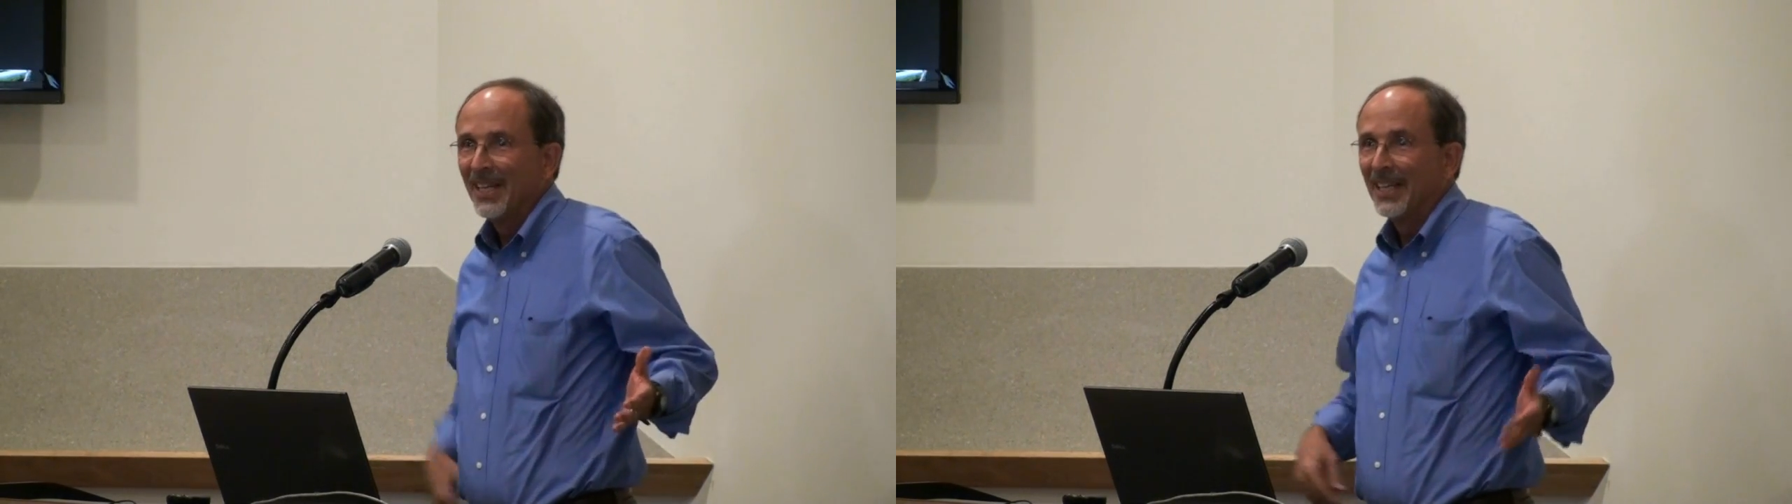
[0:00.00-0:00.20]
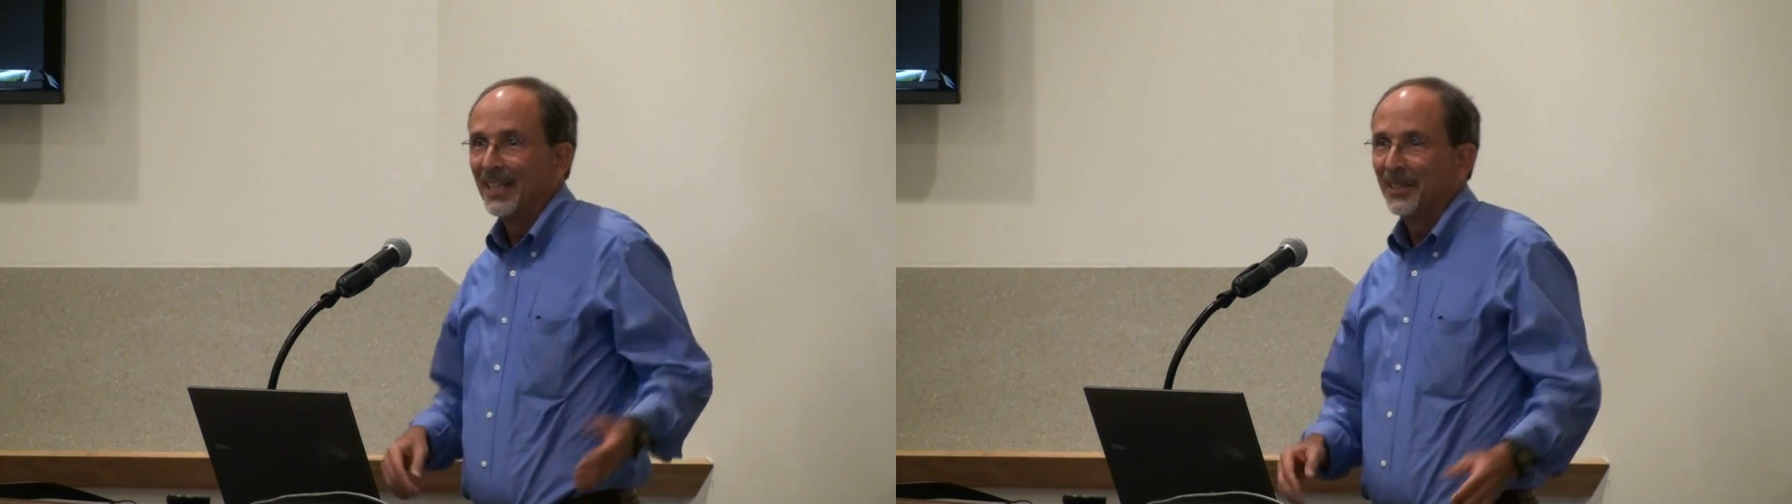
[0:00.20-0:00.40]

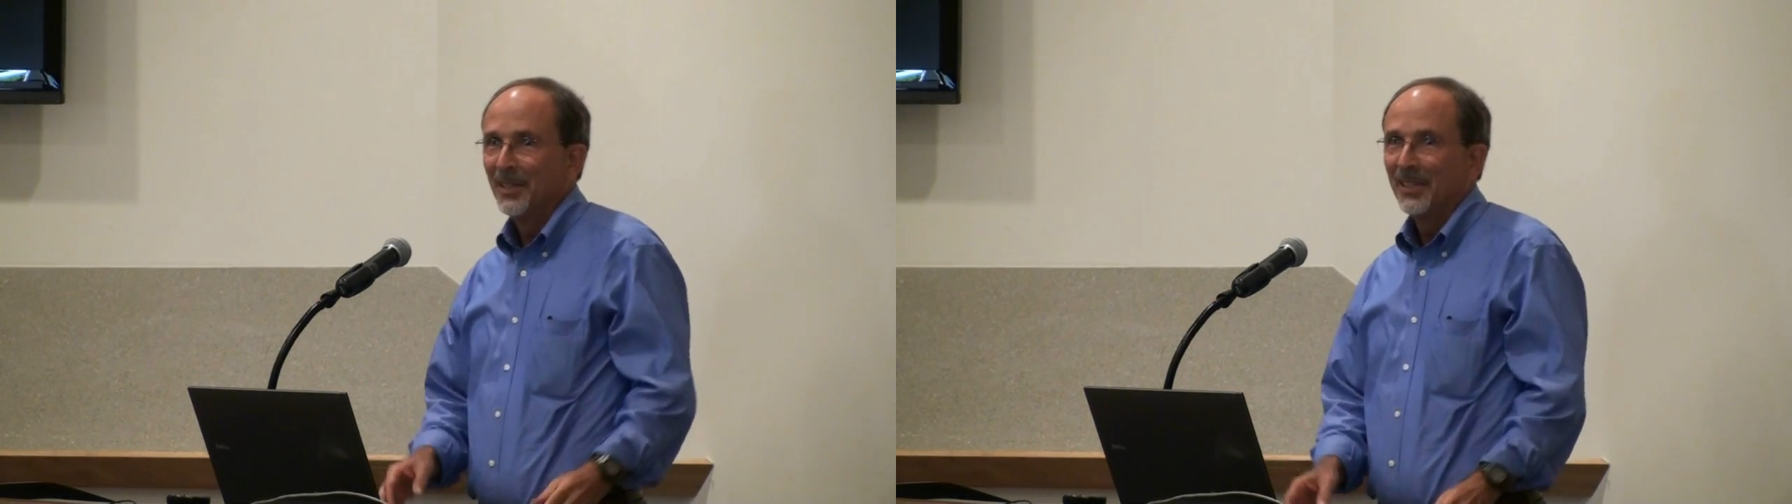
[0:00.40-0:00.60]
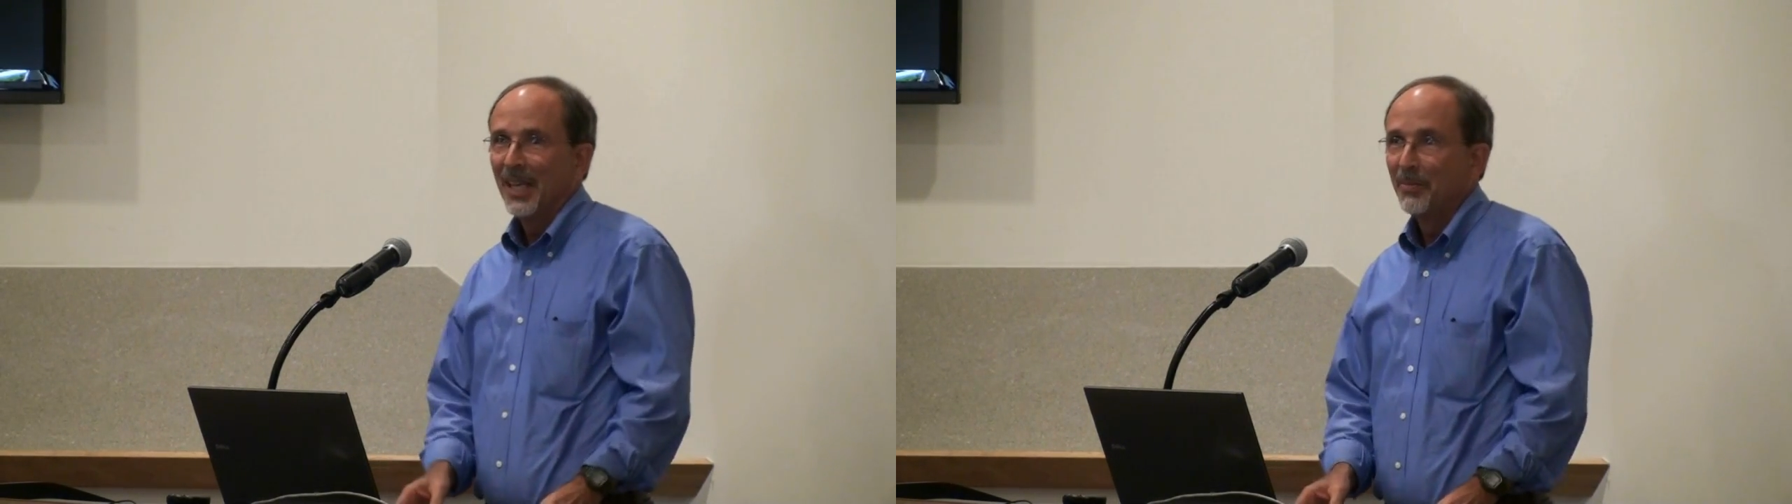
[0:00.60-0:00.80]

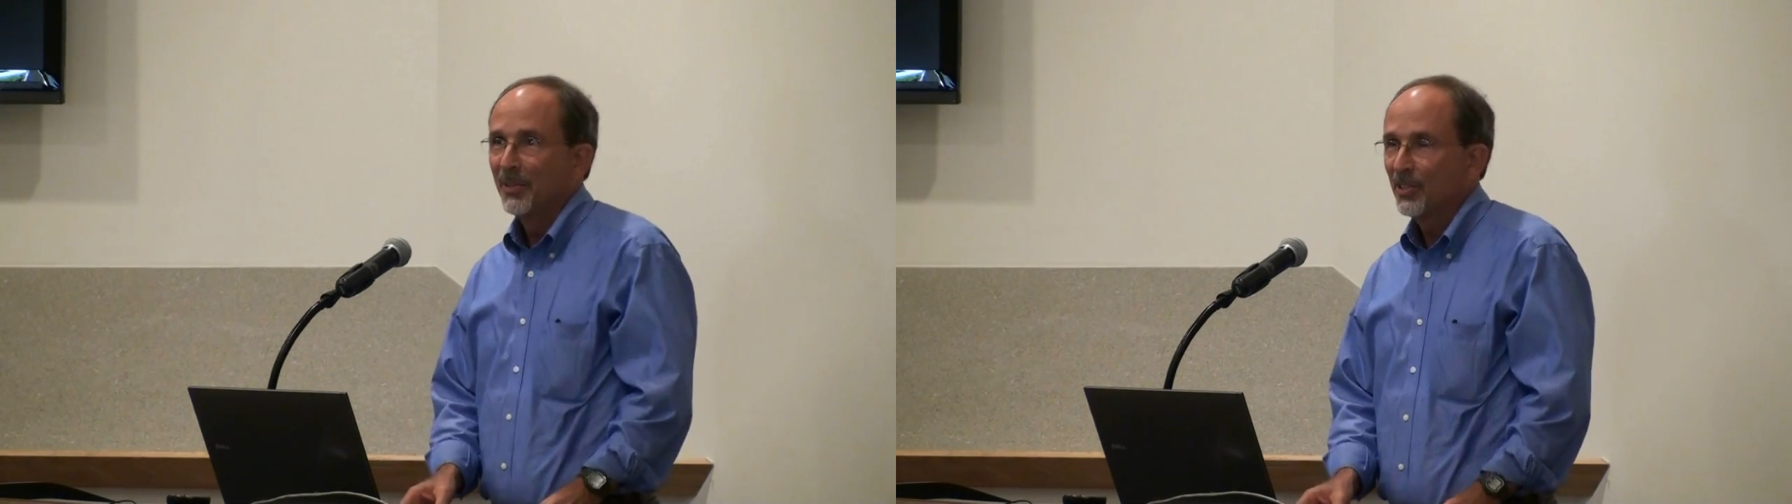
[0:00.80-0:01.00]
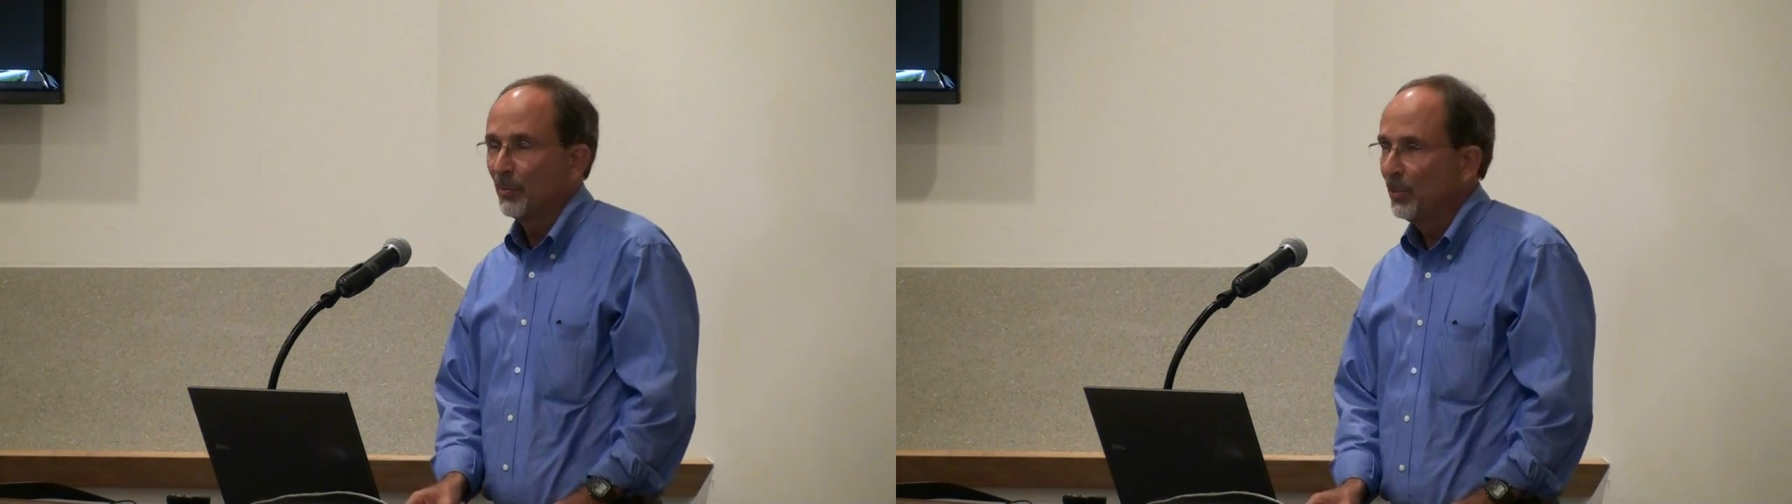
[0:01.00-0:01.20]
I'm
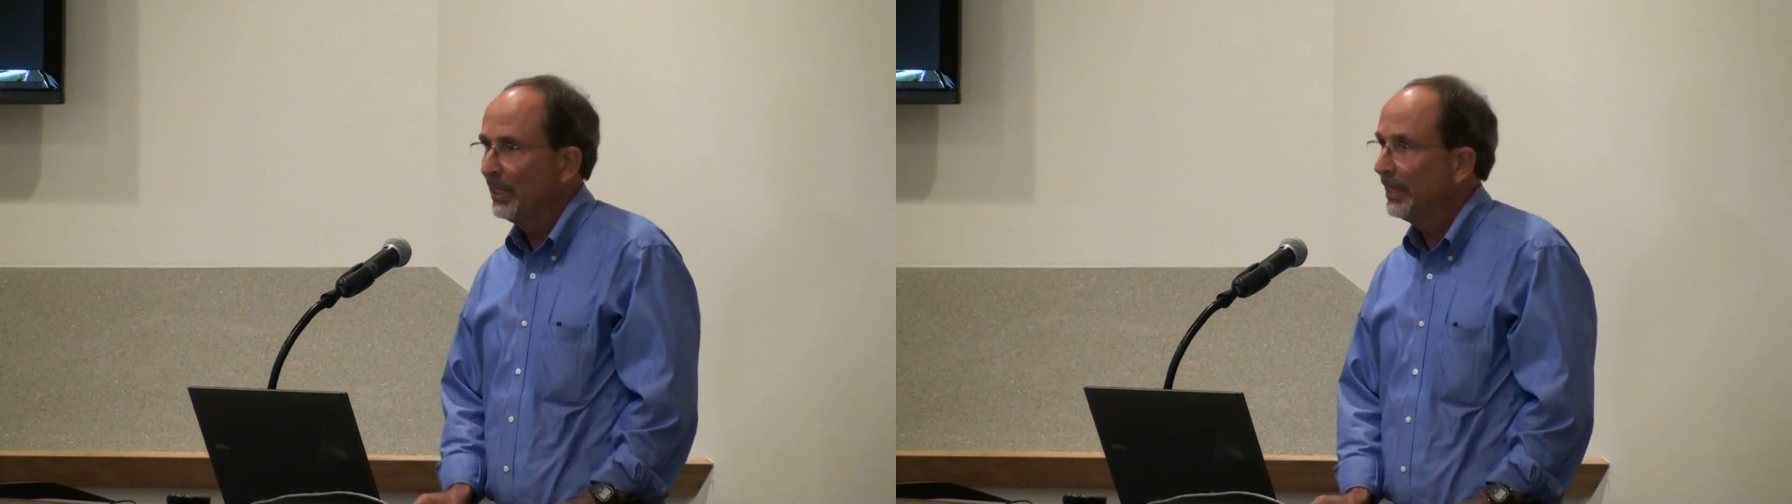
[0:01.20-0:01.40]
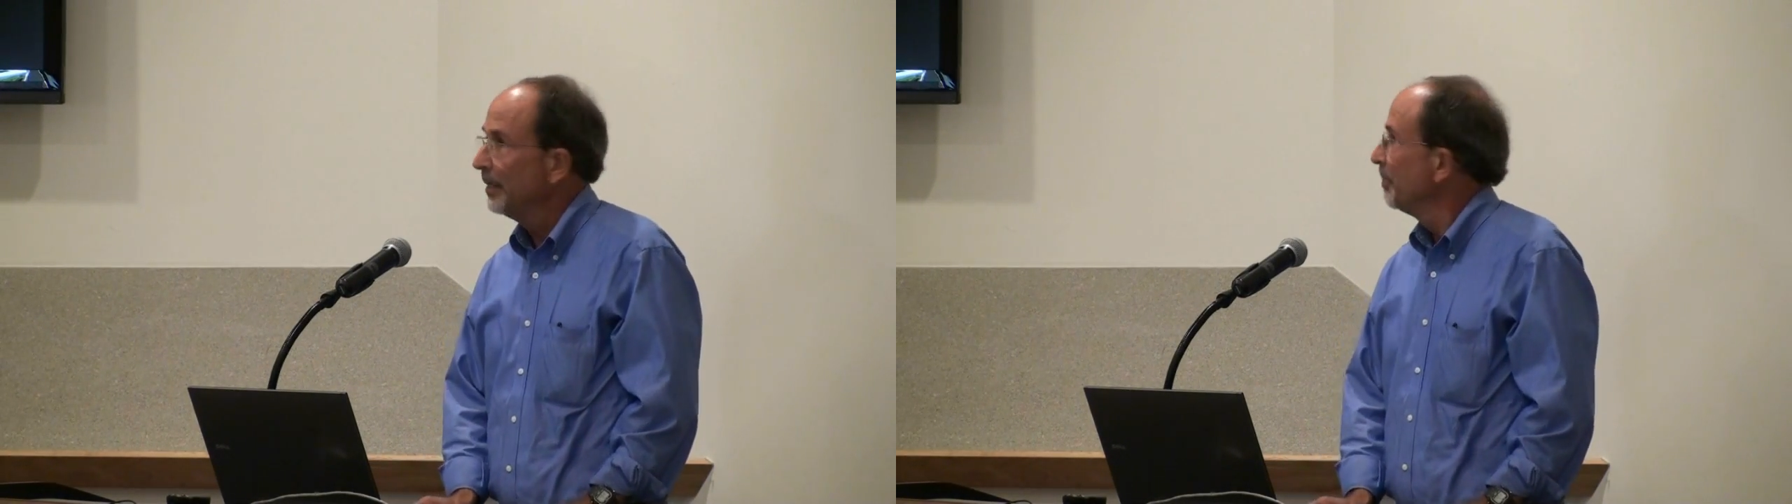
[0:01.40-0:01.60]

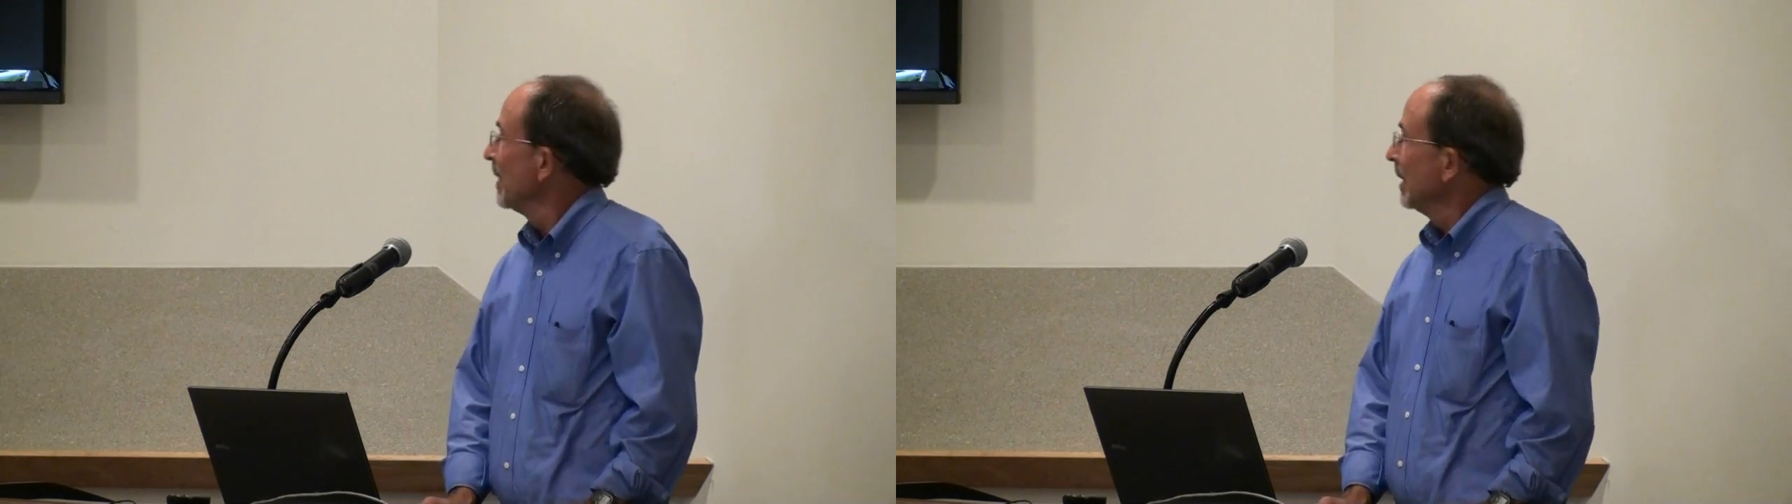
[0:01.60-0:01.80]
really